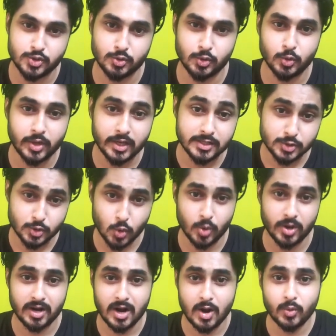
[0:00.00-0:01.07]
you can
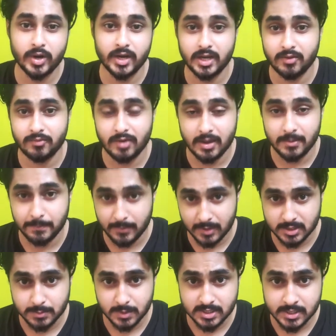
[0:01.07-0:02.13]
score around 85+
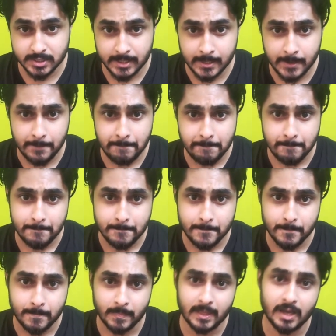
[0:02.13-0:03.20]

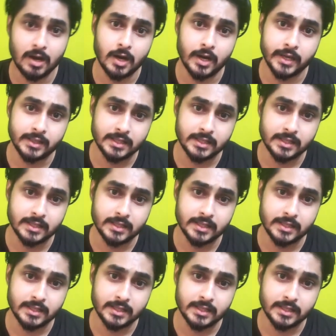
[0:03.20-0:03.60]
percentile